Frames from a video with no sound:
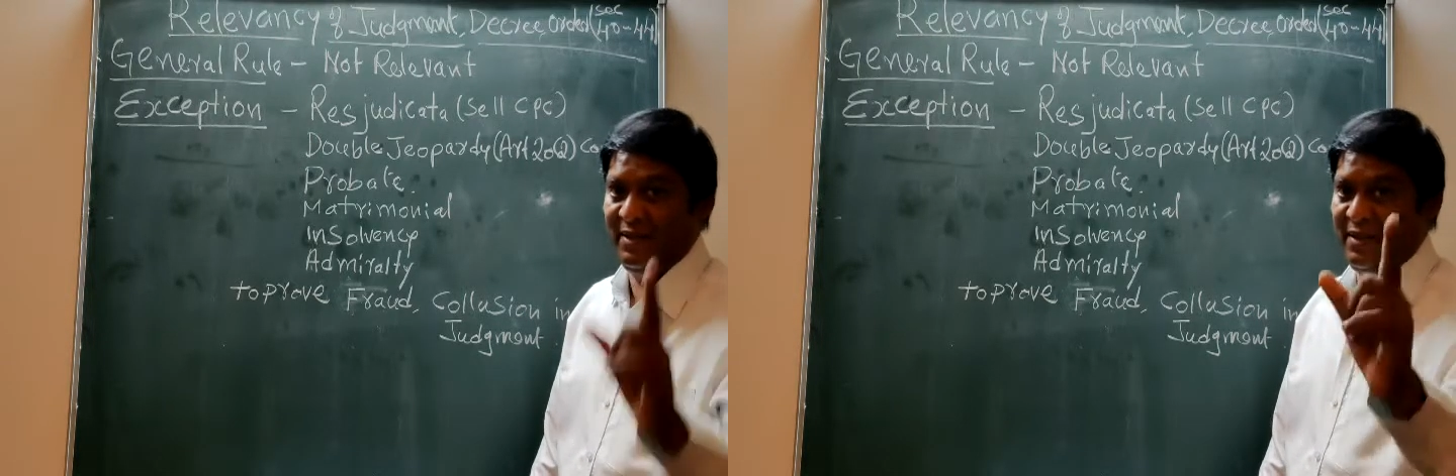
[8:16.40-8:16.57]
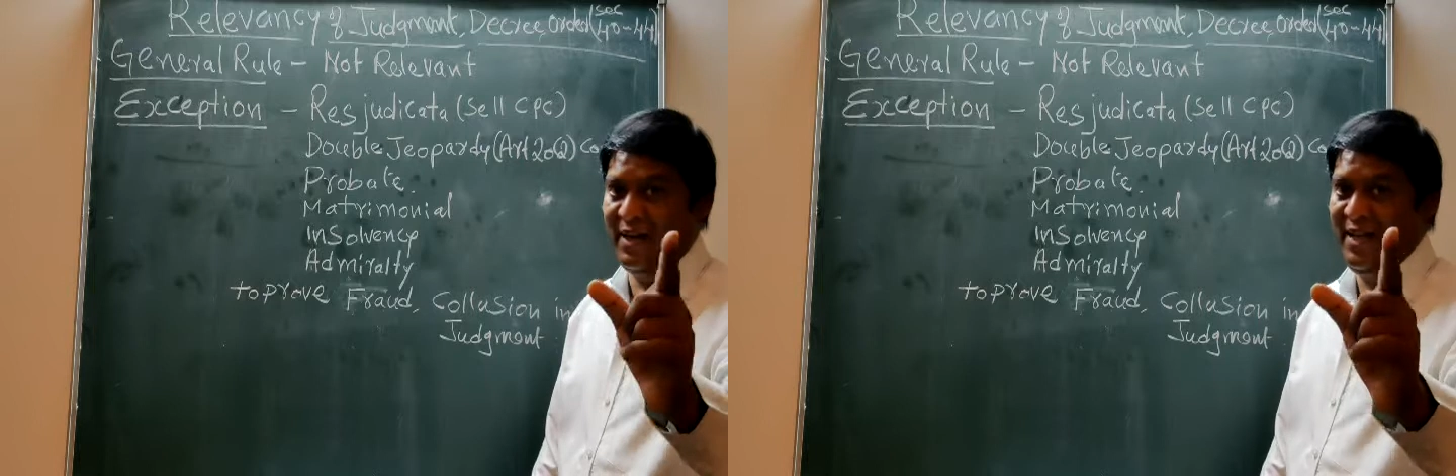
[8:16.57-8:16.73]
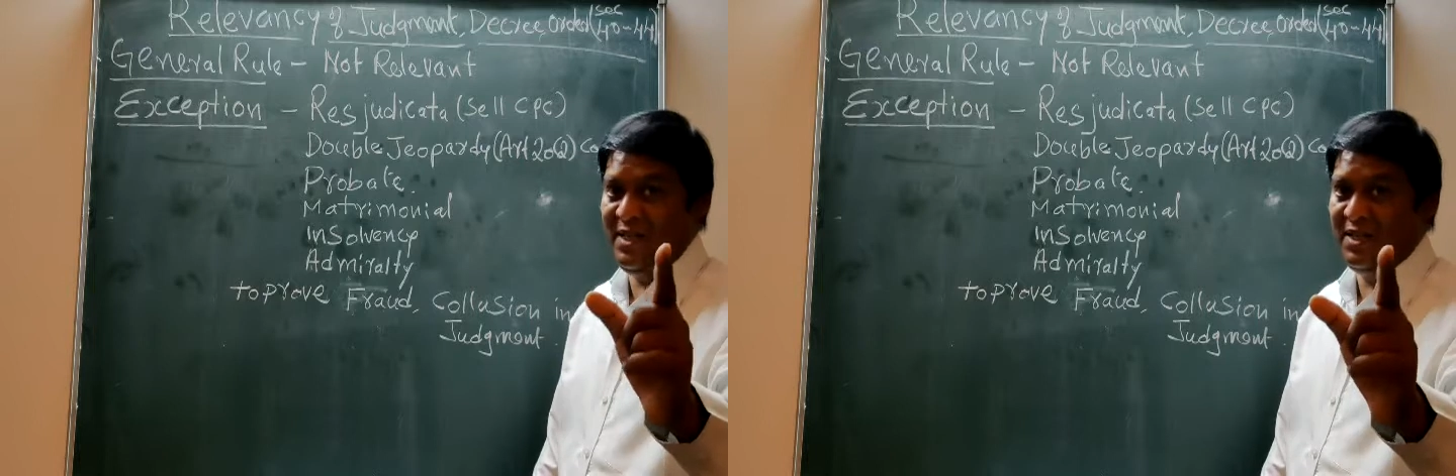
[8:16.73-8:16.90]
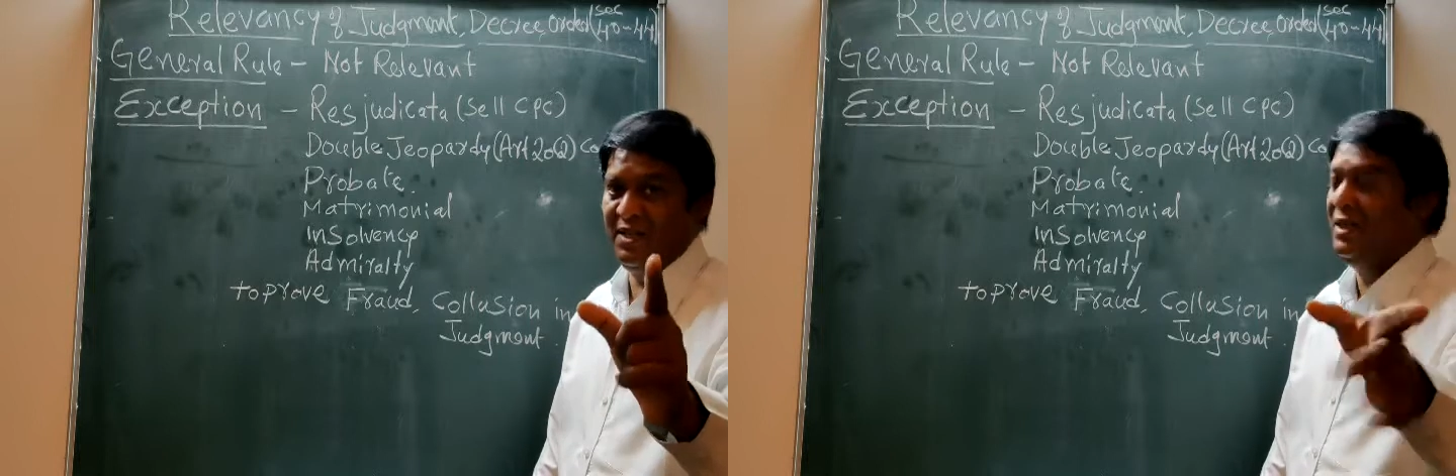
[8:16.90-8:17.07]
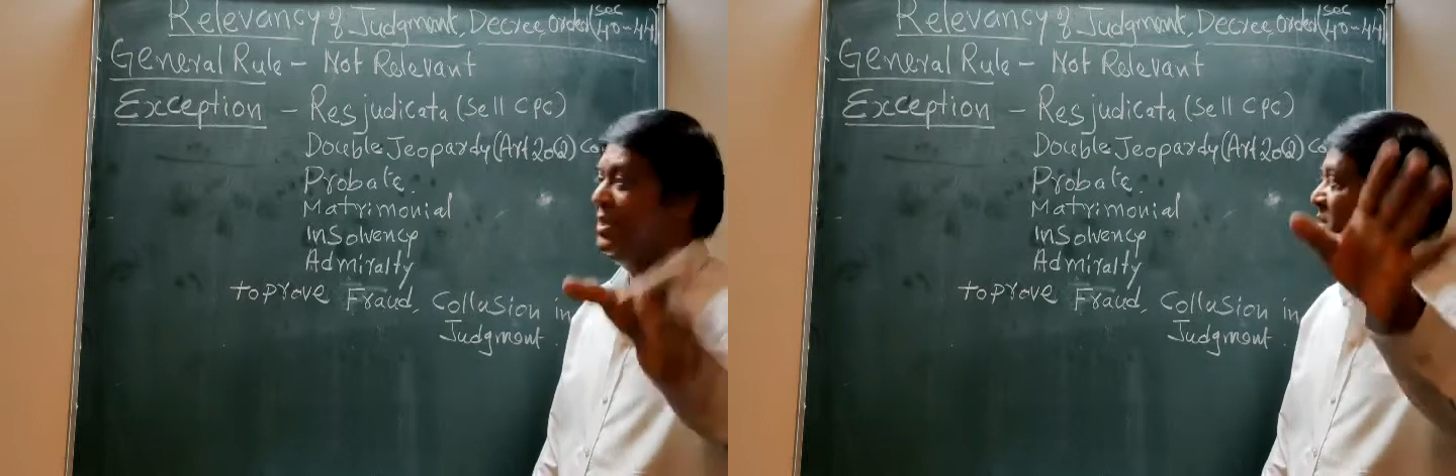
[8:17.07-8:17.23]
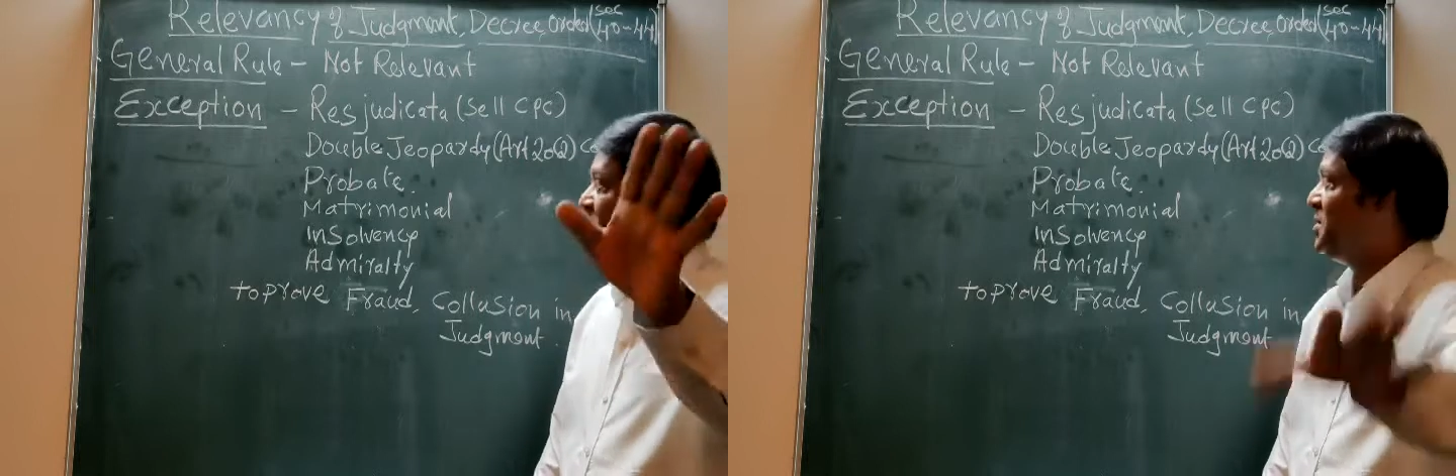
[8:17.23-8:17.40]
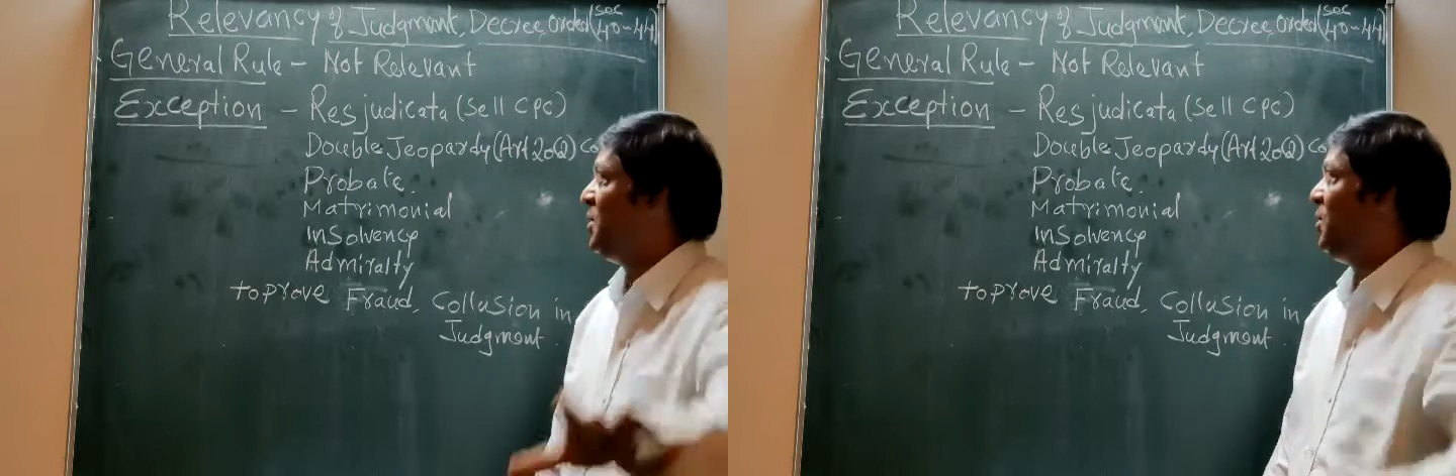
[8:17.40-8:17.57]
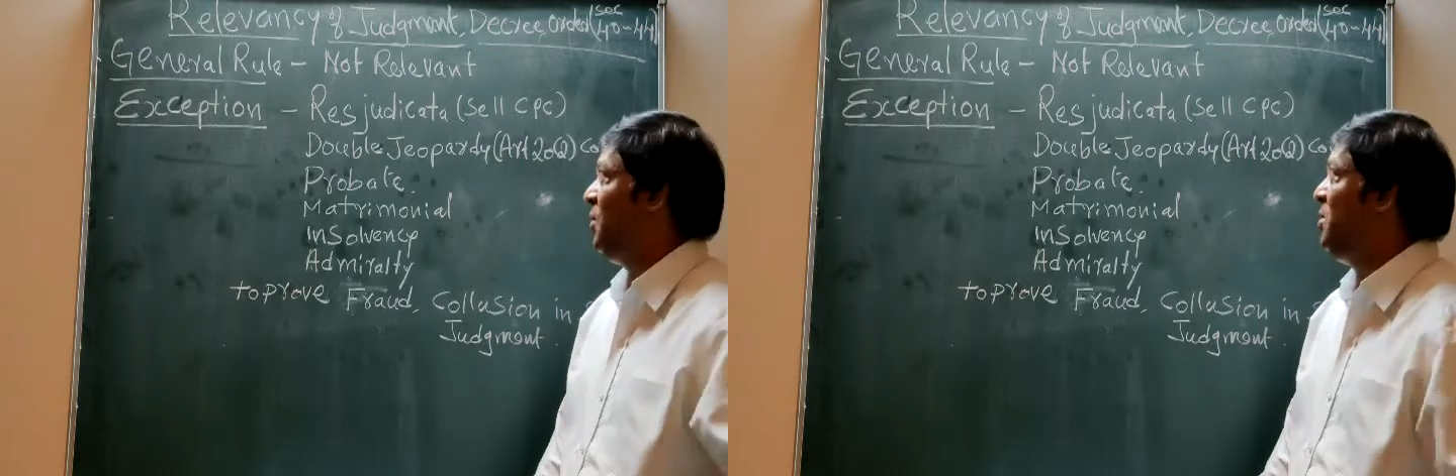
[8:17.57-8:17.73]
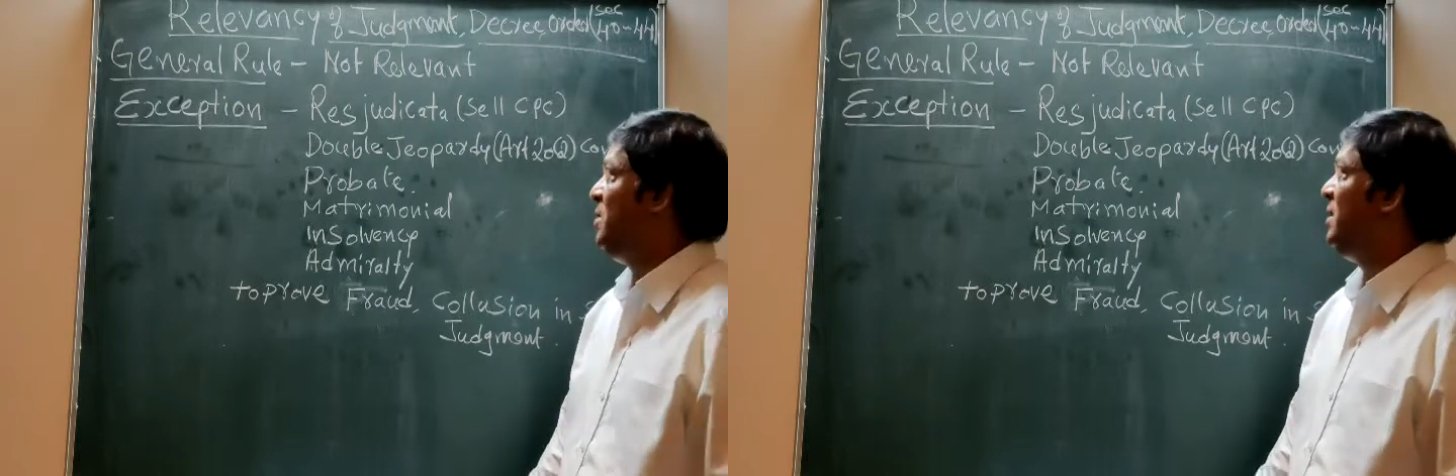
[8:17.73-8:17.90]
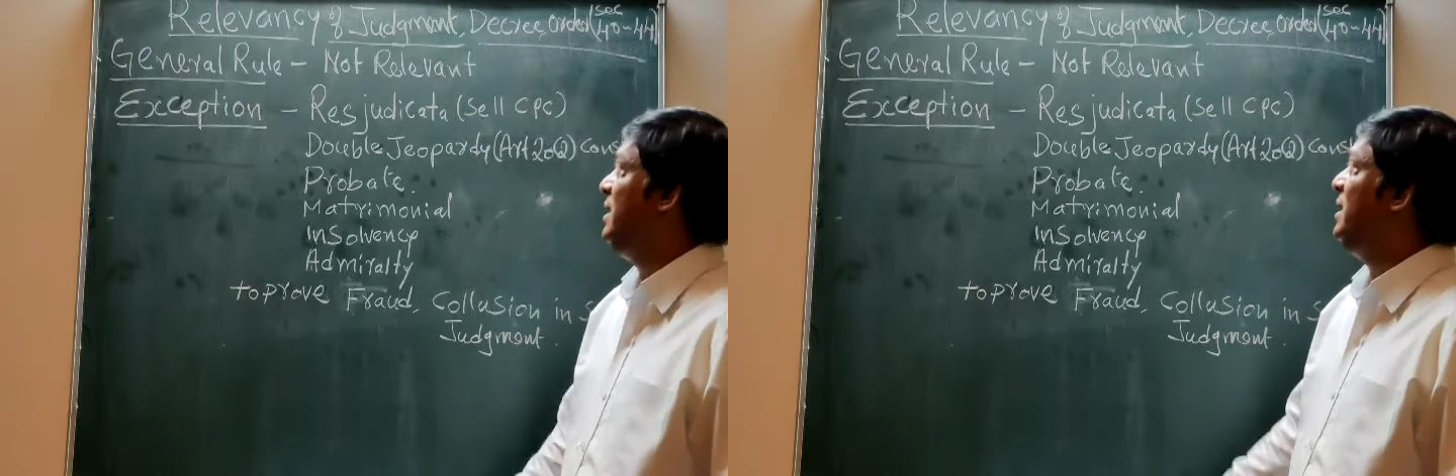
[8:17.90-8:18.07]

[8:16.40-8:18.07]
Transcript: Right? So,